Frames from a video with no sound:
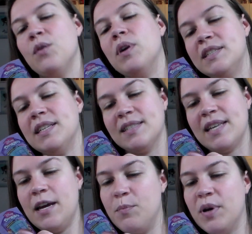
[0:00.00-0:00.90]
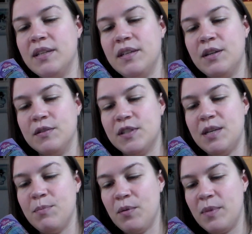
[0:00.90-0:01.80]
well, it doesn't say it, but, you know,
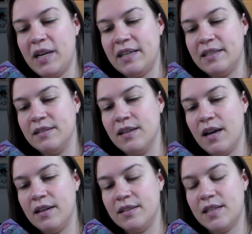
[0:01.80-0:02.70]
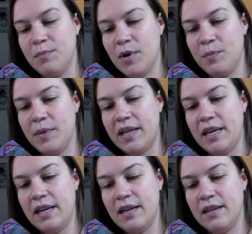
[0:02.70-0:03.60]
Steamboat Minnie and Steamboat
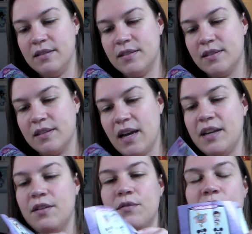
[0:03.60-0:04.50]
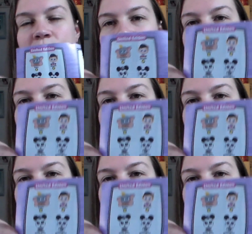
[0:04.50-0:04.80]
Mickey is kind of